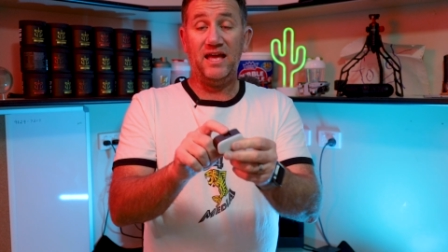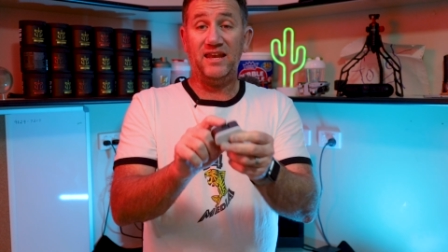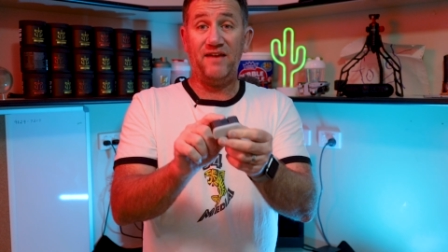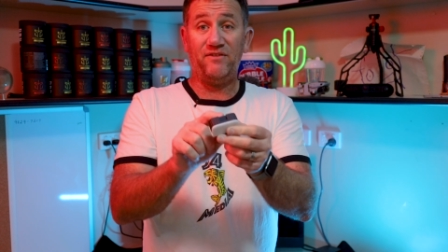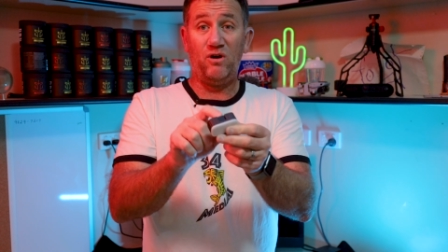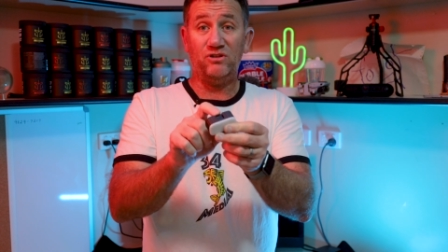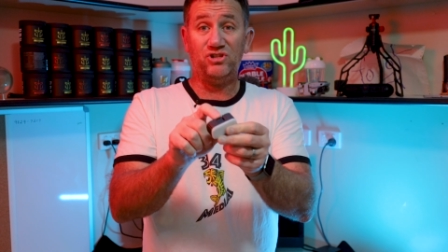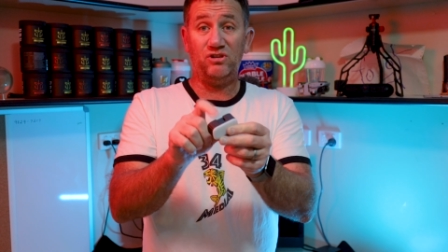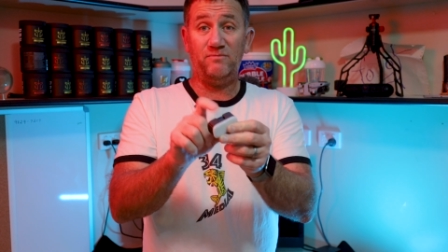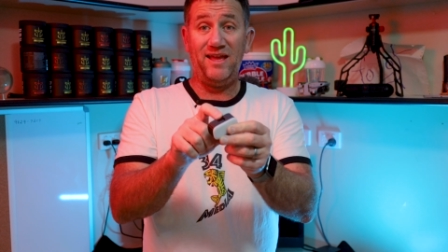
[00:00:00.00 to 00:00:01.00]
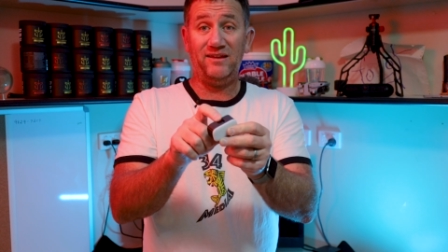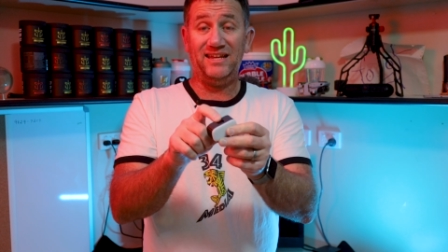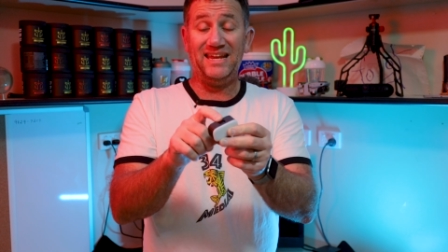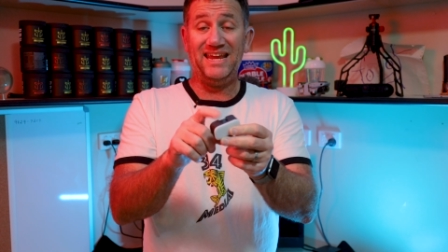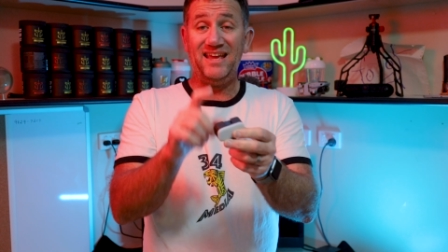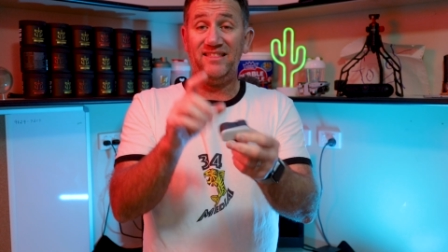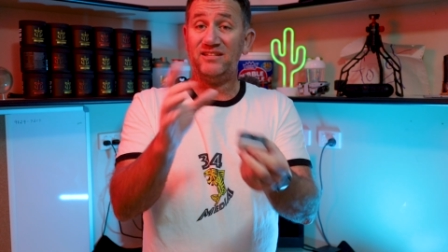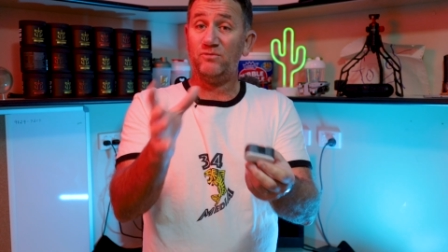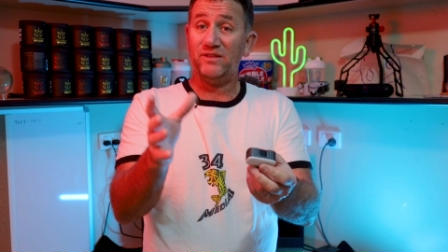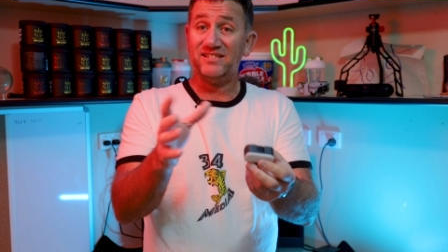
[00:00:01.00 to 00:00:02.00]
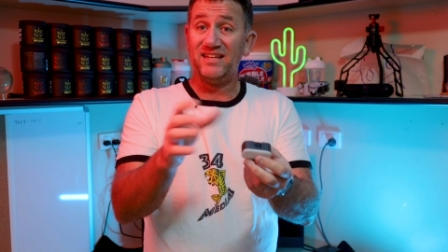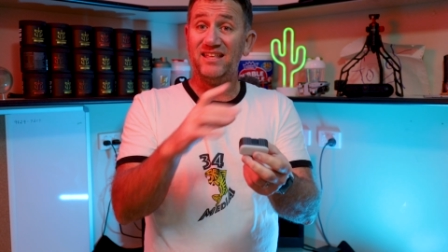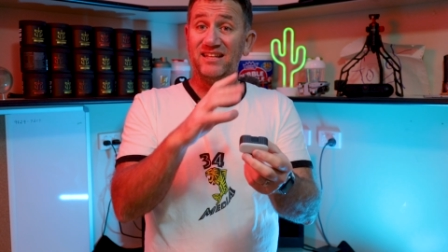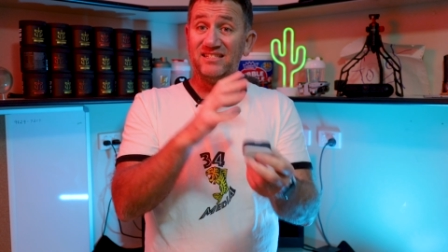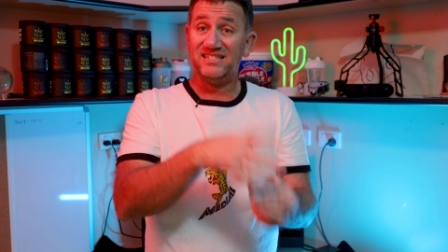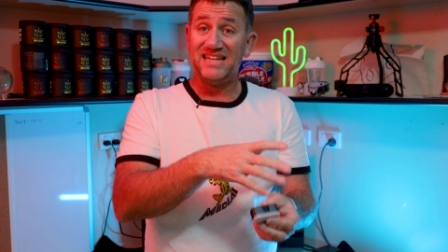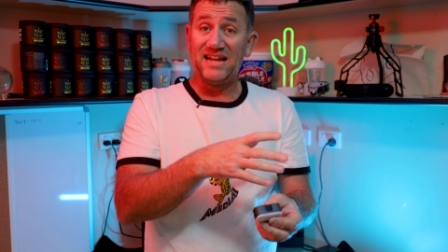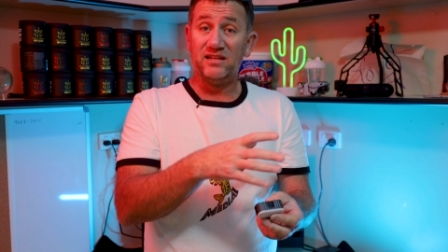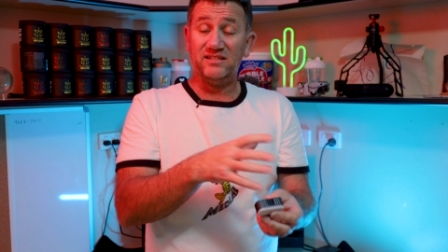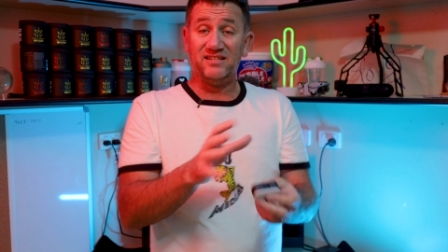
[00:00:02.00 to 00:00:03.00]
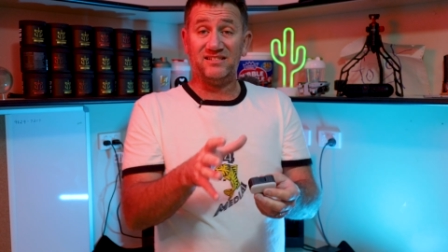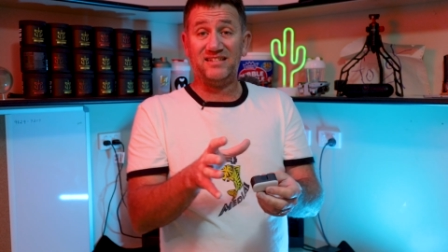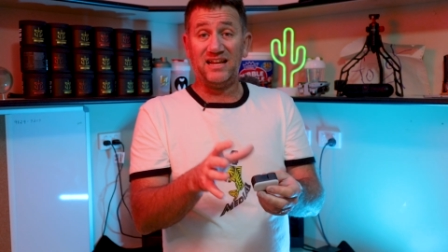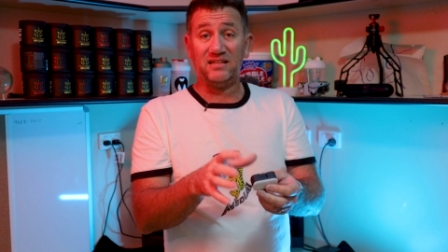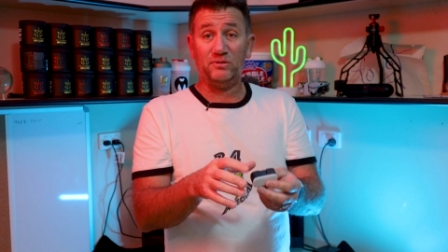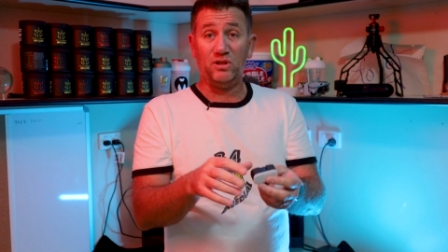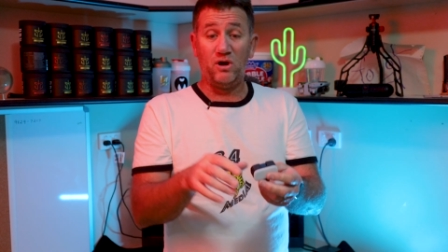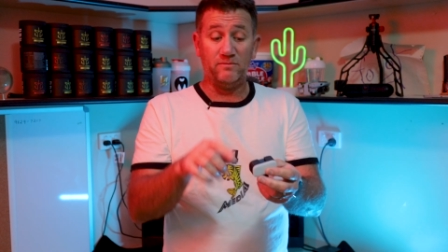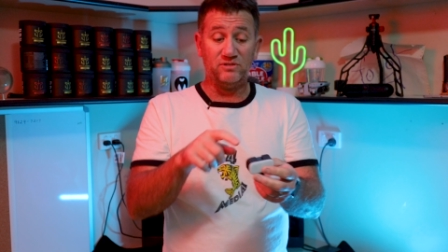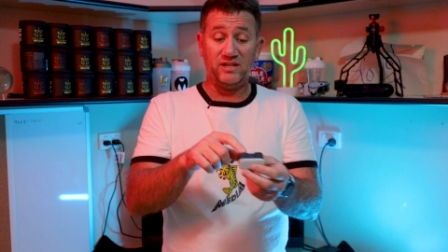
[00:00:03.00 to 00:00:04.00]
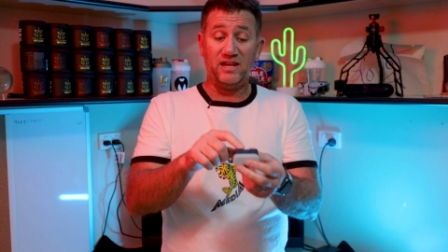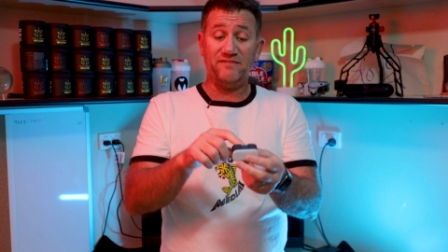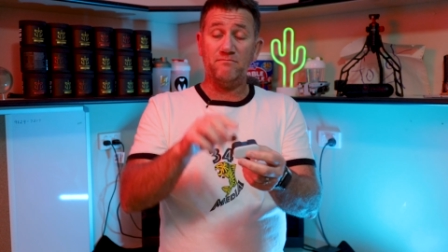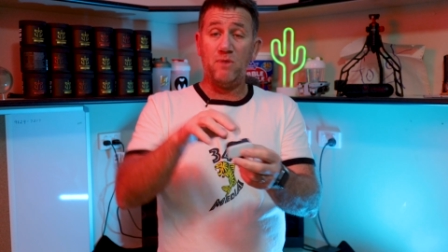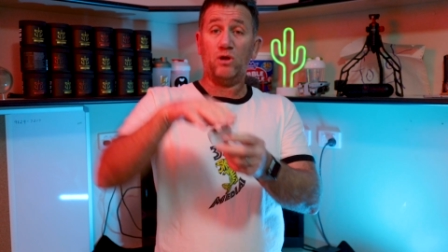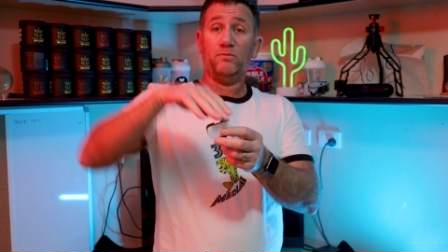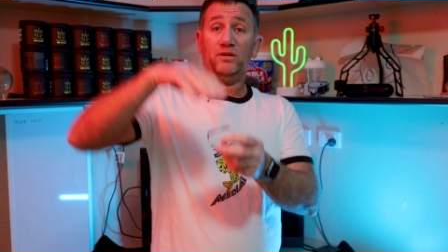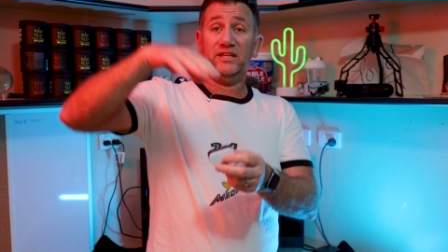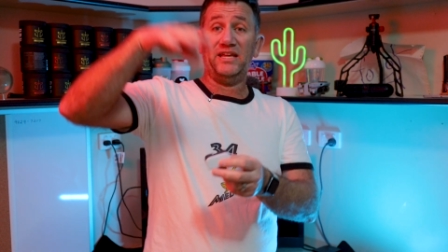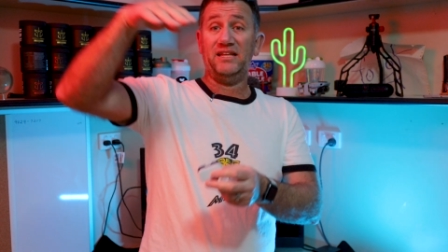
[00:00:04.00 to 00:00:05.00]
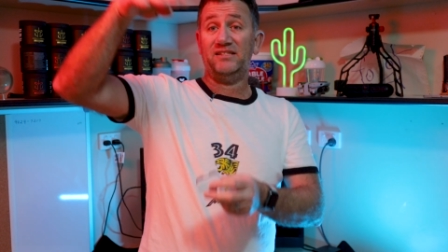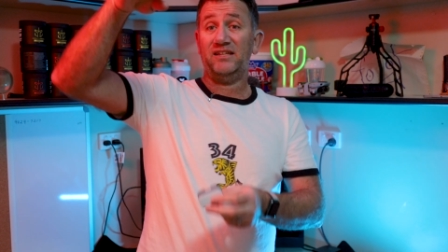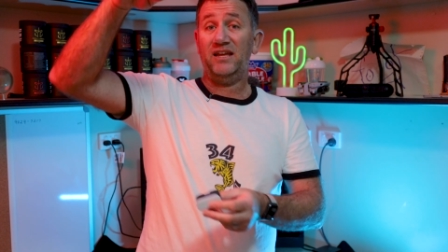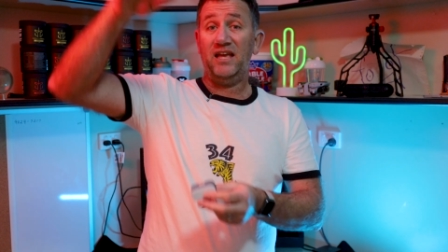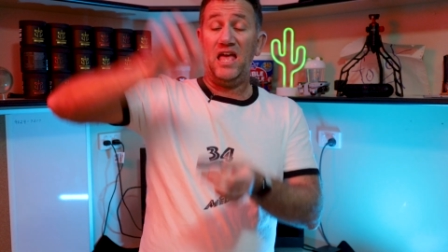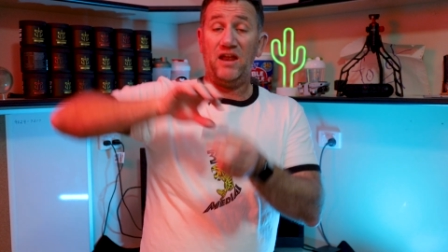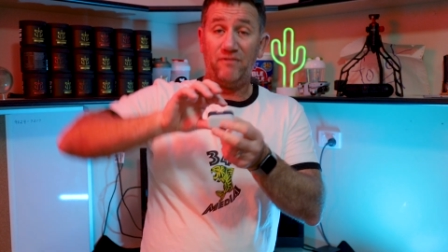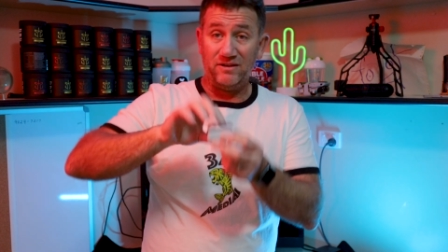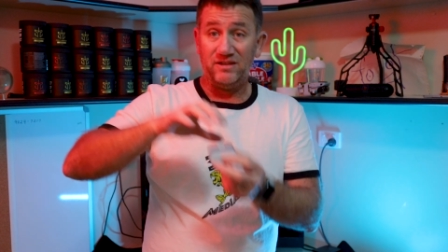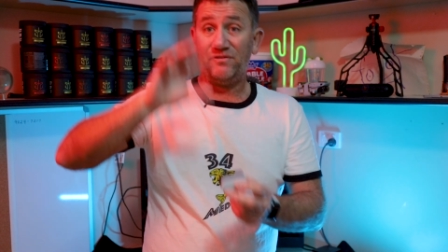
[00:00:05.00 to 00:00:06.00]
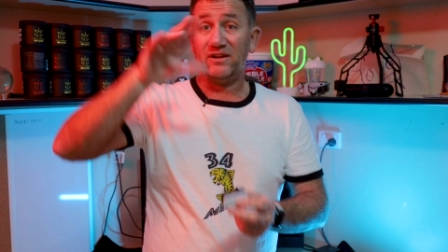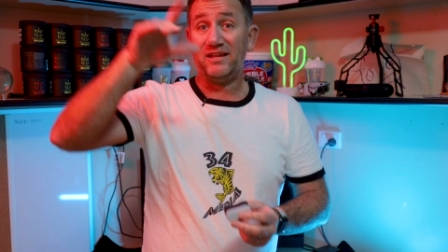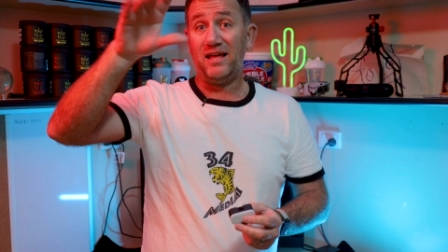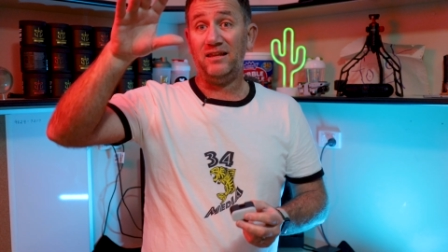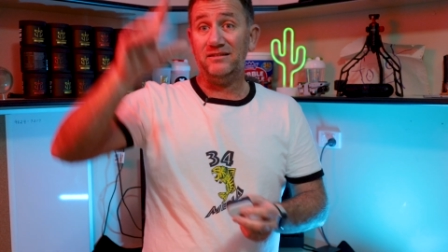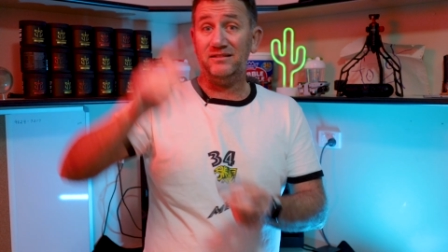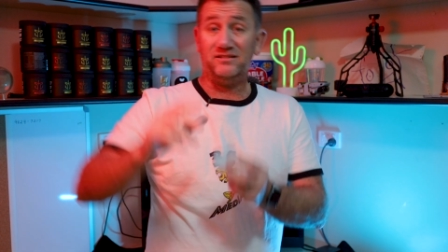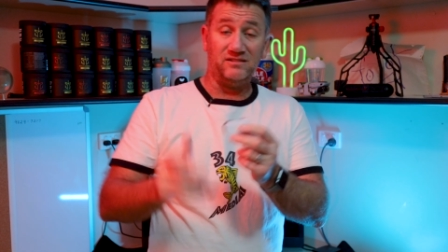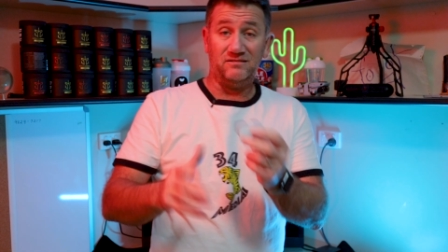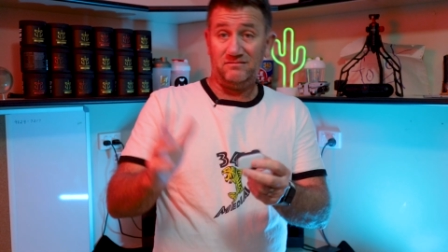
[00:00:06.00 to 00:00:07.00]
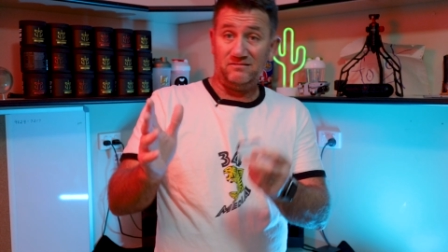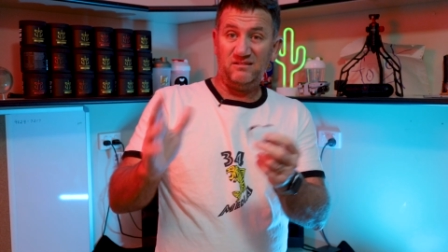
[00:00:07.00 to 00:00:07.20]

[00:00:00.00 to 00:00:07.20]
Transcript: Another hot shoe mount in here, and that's what they say. It's a stackable item, so you could have multiple of these, run different colors, and